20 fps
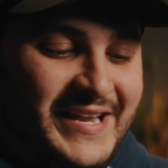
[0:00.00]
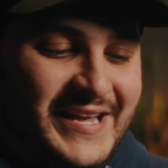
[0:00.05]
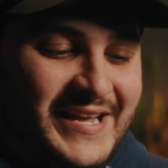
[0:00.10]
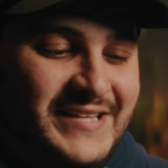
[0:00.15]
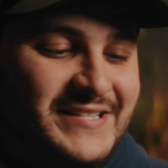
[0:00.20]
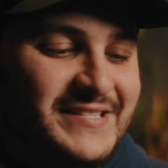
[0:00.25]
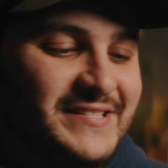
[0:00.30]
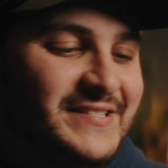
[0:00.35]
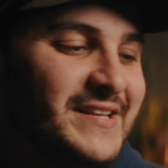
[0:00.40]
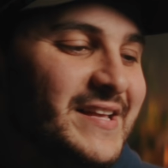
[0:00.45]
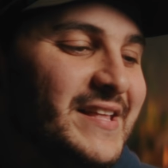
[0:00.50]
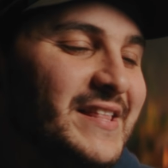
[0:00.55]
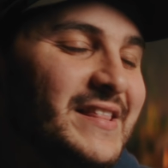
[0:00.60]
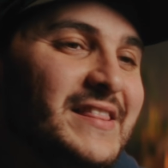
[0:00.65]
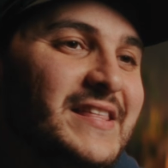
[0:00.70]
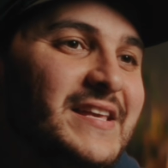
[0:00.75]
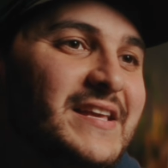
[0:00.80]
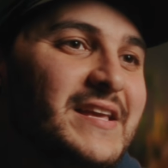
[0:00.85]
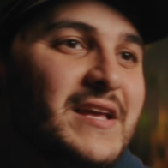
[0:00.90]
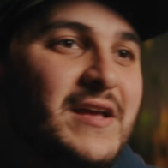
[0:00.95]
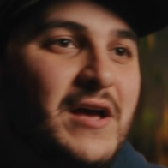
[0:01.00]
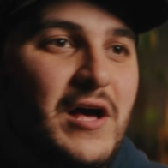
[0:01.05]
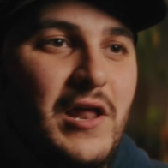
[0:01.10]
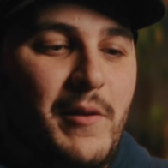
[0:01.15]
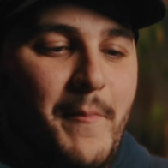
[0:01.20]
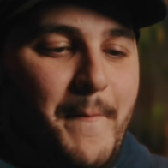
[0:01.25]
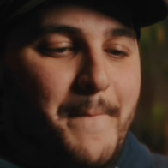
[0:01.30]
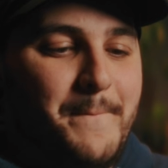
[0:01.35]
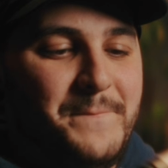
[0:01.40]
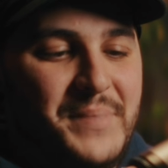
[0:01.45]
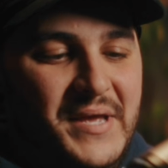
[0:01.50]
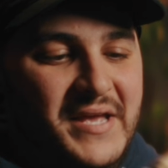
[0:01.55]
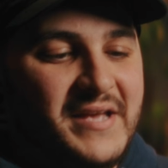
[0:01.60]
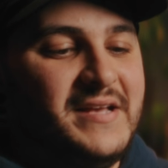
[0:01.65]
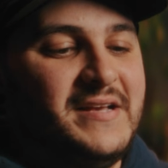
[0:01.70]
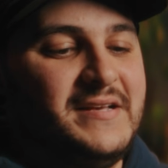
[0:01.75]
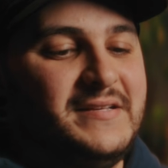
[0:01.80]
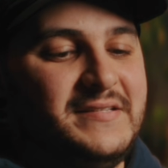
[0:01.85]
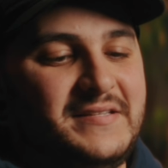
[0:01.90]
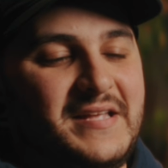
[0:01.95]
it's the
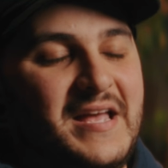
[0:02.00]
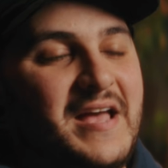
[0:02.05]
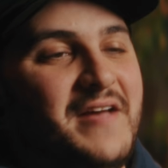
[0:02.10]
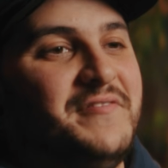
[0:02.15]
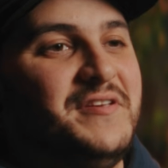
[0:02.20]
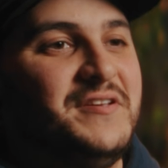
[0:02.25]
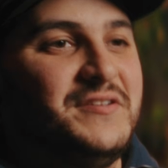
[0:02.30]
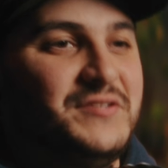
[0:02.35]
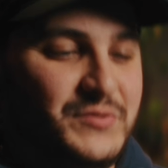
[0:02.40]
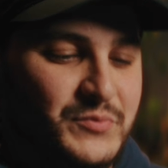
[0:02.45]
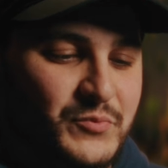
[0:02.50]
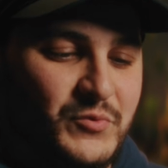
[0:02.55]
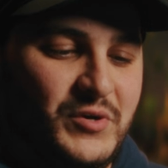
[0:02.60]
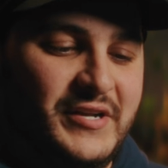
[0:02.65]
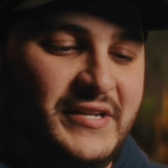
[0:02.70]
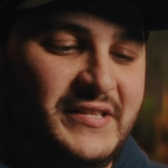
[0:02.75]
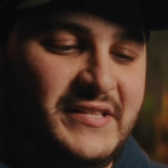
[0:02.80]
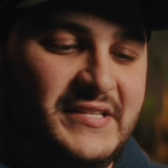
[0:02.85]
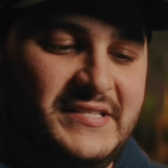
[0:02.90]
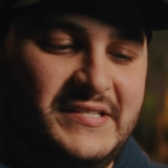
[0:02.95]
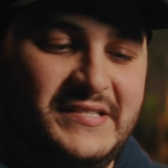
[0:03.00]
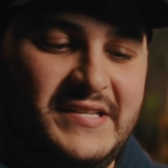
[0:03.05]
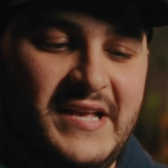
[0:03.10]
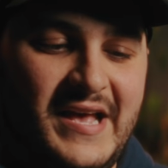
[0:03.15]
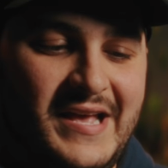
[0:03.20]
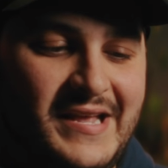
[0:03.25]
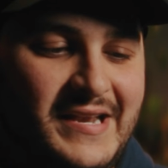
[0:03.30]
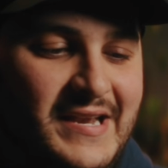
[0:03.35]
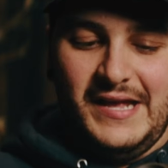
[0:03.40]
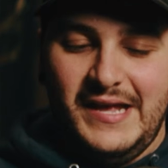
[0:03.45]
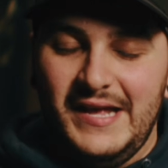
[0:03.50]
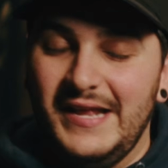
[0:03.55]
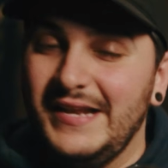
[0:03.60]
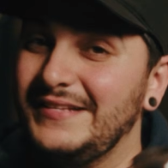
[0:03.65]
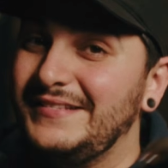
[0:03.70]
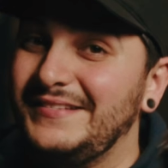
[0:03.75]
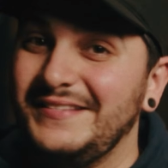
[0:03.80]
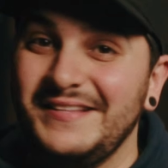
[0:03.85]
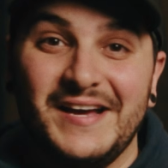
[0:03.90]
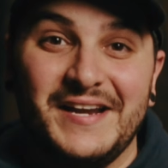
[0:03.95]
biggest, heaviest one in the set, and
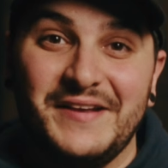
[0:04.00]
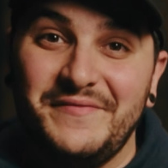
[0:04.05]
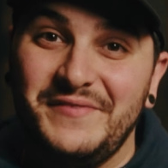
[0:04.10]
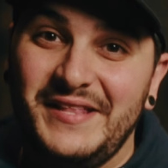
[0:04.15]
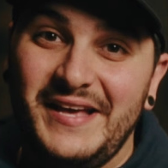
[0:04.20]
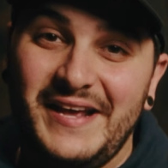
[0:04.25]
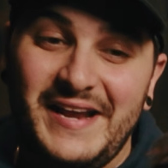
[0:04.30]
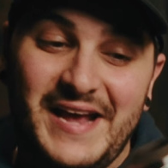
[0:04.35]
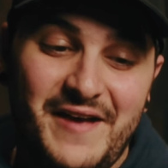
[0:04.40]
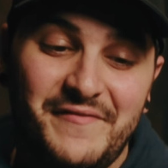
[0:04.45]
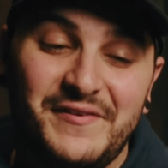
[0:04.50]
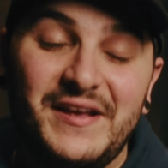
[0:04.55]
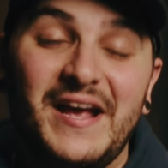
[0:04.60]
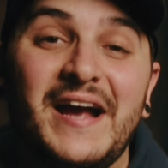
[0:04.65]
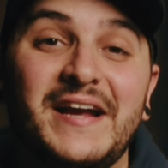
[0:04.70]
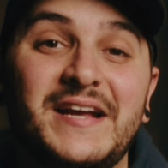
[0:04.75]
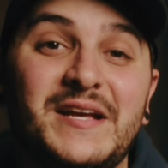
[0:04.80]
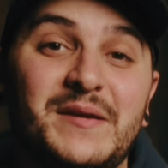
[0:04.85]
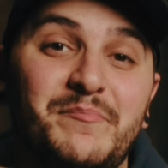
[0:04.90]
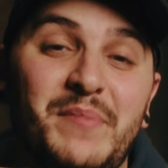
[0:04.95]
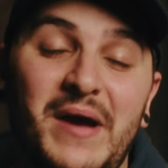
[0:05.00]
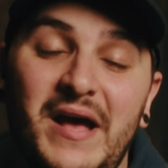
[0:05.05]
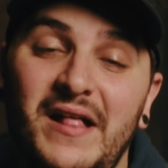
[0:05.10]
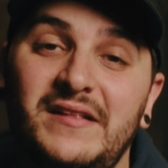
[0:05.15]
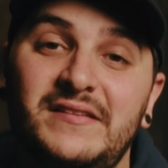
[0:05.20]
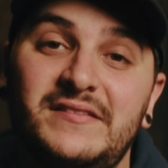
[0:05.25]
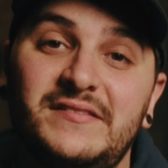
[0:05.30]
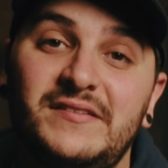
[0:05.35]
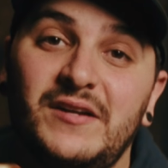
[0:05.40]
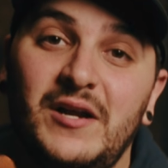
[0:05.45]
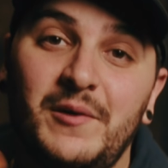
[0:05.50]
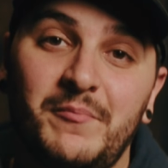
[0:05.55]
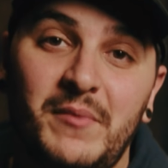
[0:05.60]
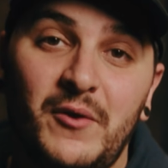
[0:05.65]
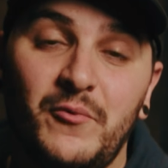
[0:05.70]
it's not even that heavy. I can balance it on my